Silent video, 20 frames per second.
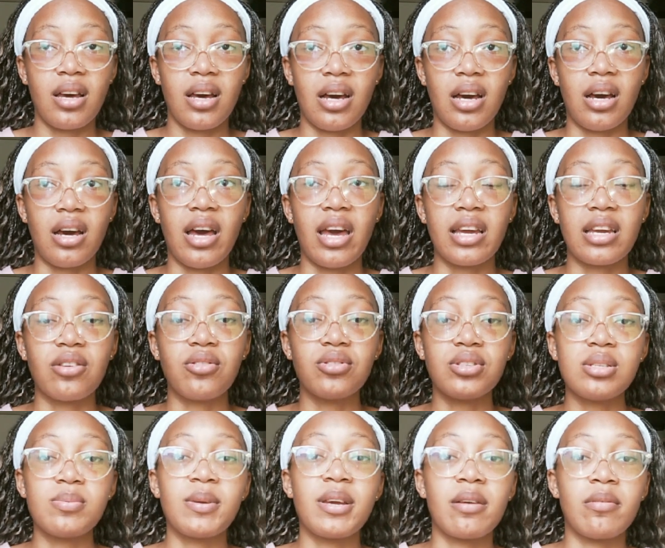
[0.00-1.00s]
I can
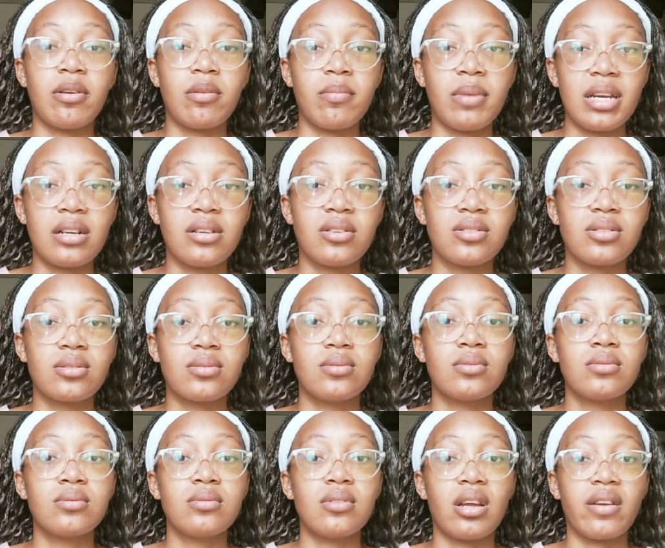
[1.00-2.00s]
only speak about medical
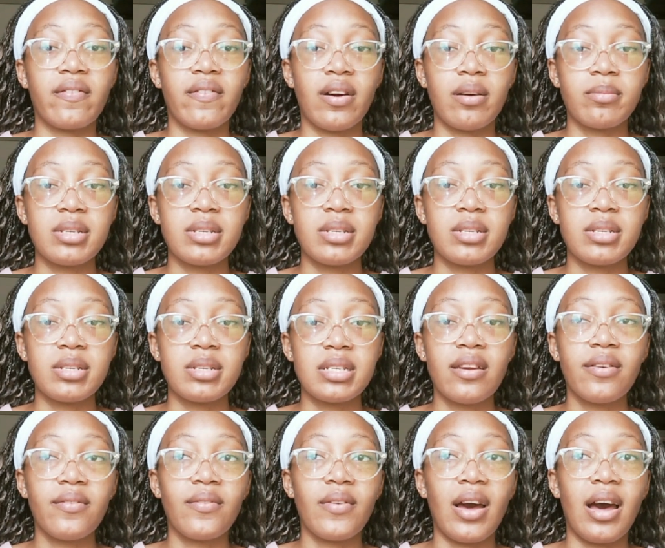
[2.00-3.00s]
school, not
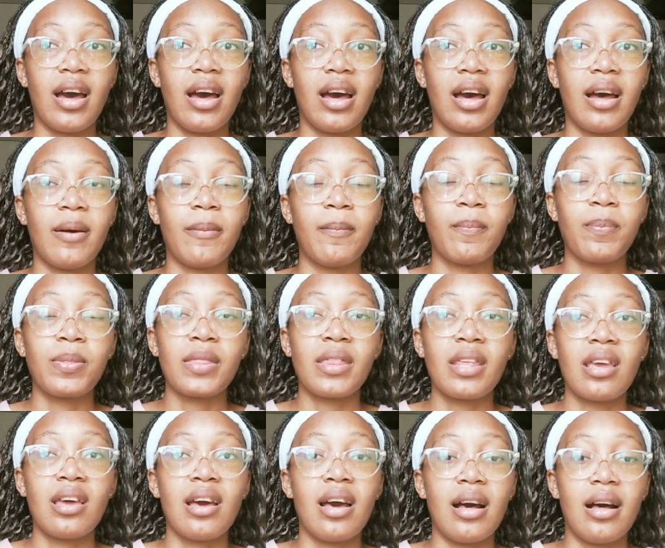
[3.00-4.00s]
pharmacy.
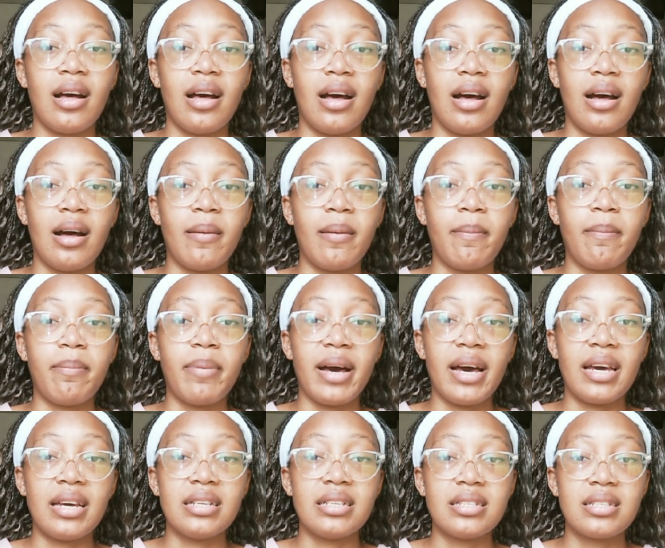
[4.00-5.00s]

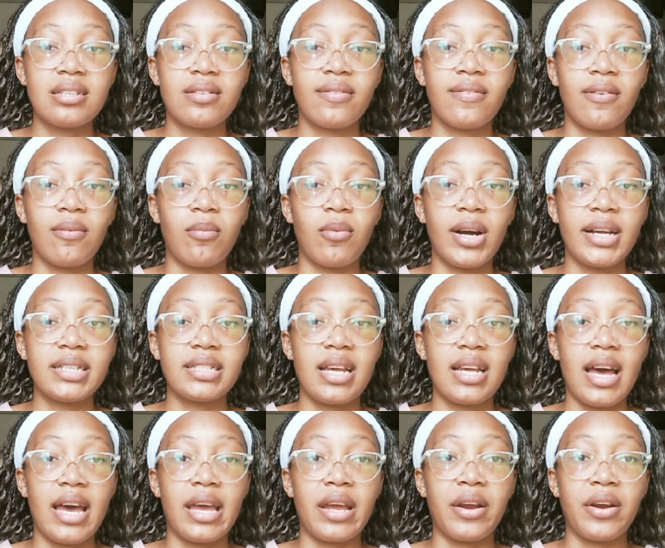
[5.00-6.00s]
But from what
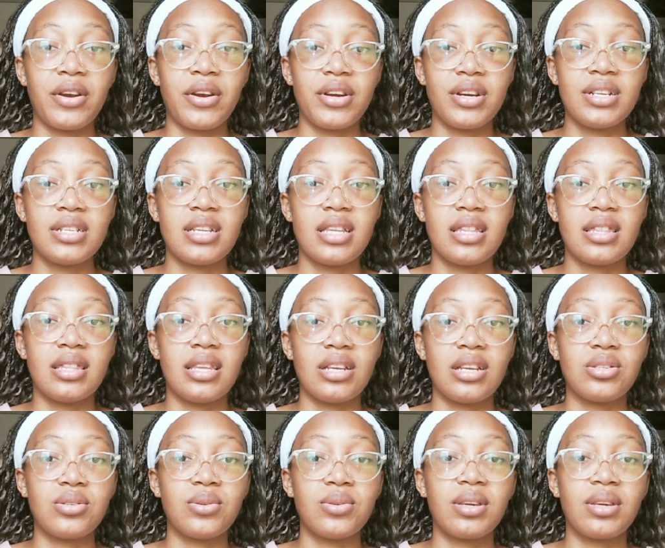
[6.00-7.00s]
I heard, they
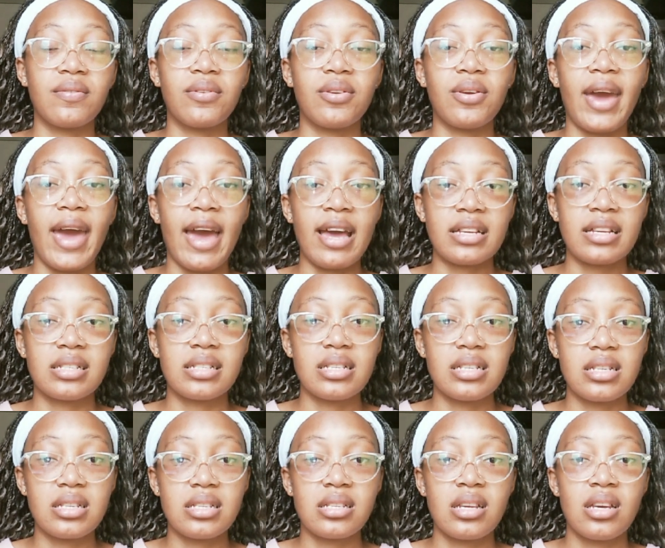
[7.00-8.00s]
do give you
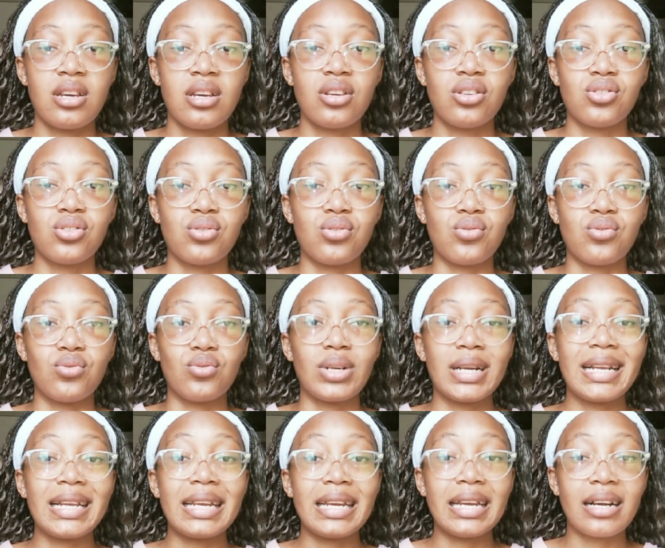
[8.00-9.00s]
access to
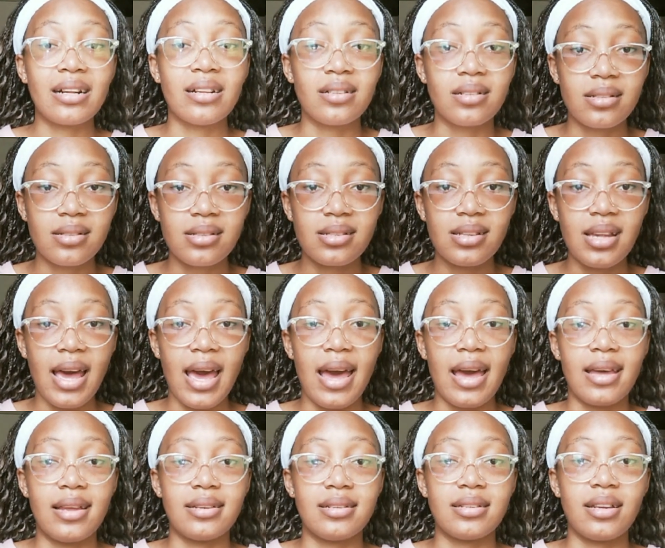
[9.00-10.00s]
clinicals
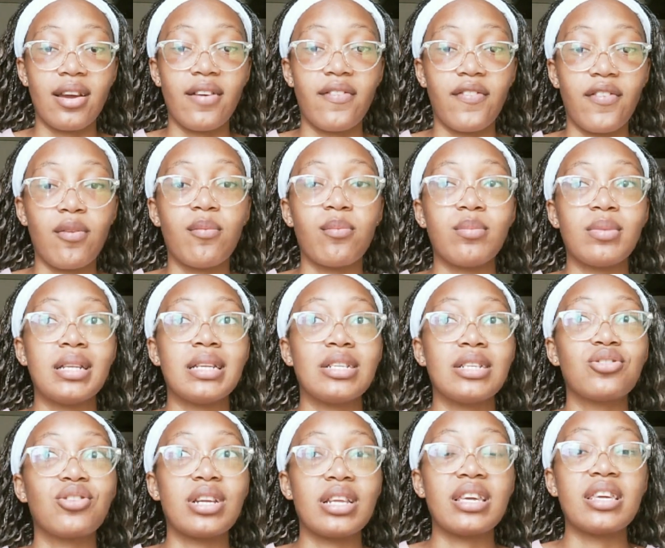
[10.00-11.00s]
and from
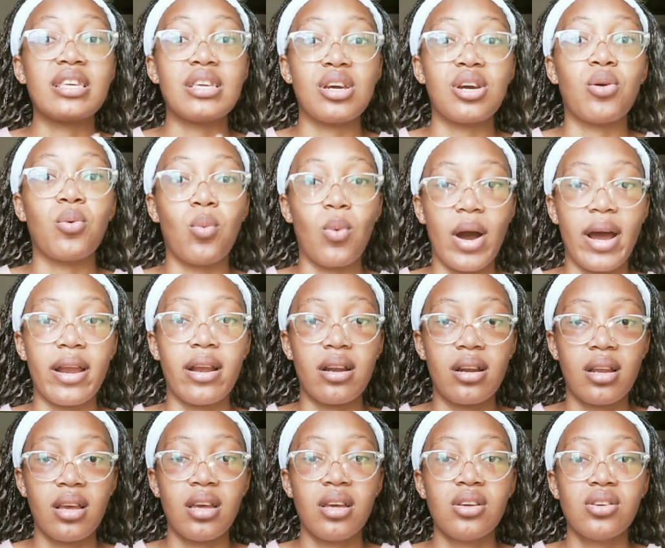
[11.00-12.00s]
literally year
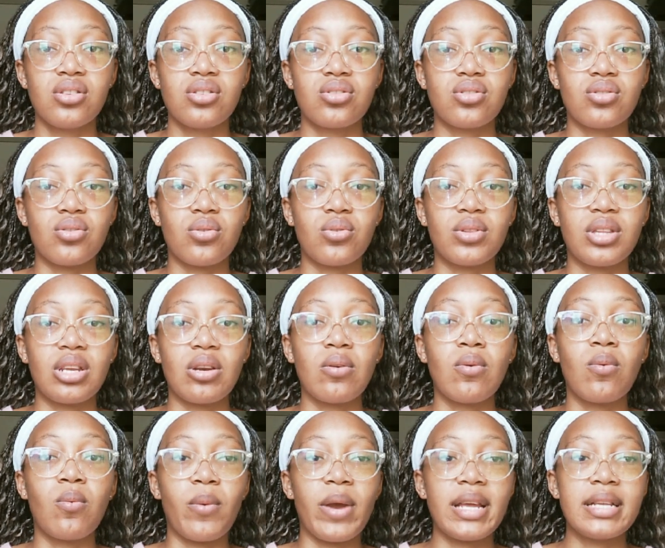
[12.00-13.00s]
1. So they
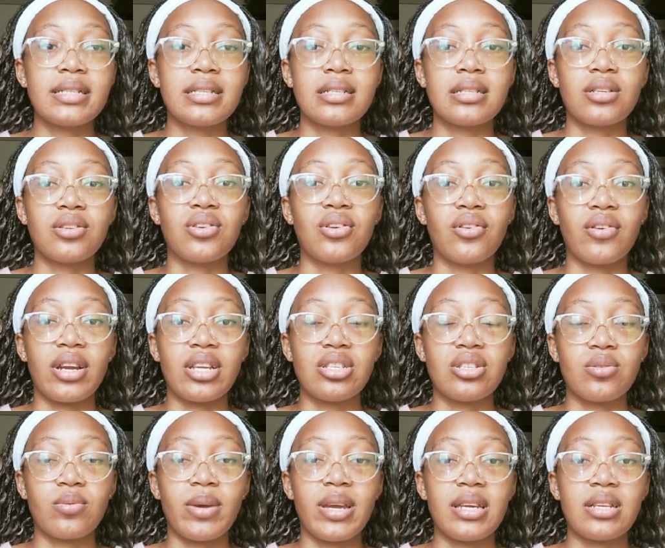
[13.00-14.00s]
don't wait until you
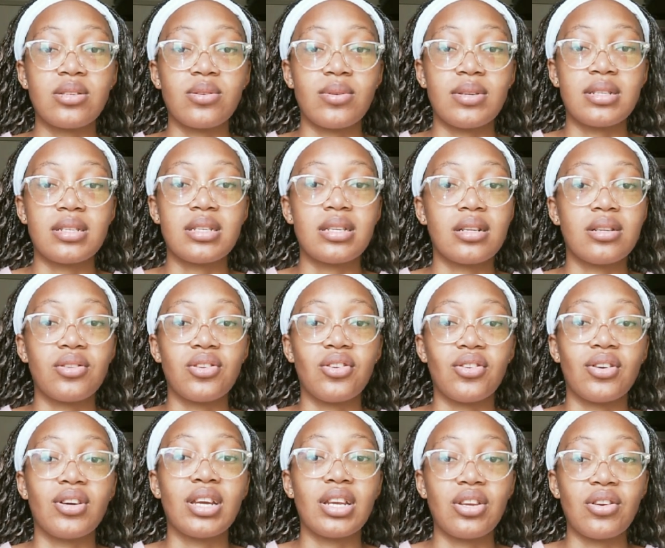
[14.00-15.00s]
graduate or until
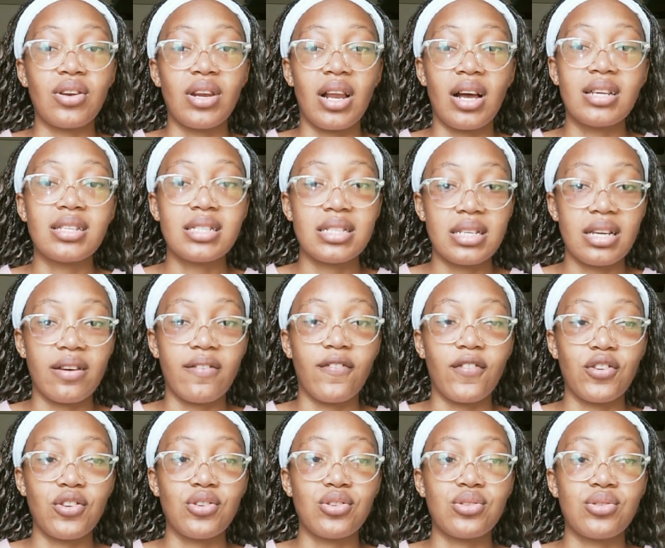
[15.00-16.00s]
you're in your last year
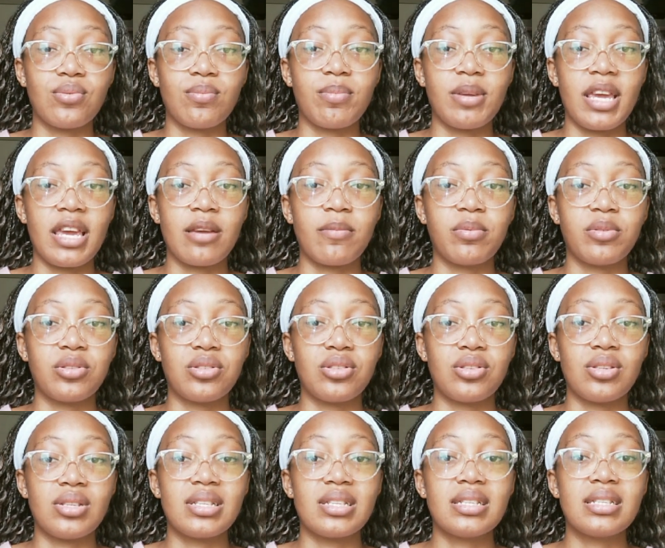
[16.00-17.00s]
for you to be able
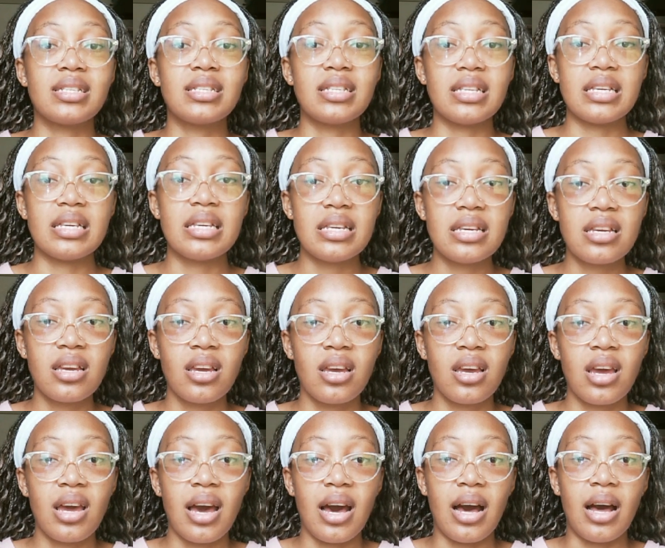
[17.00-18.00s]
to see
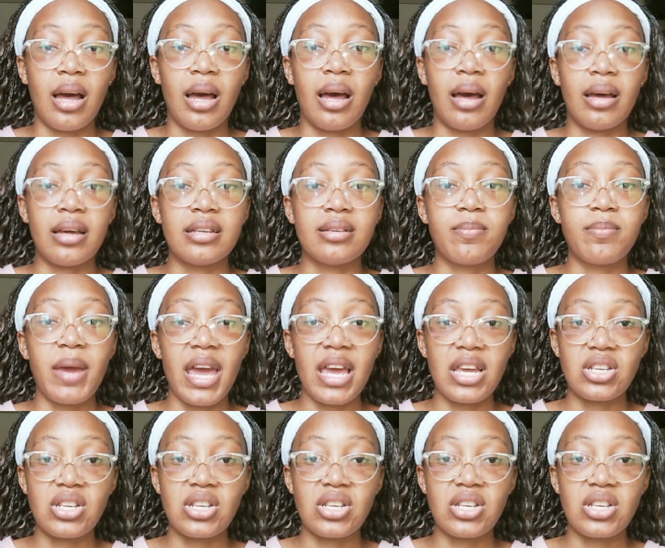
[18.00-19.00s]
patients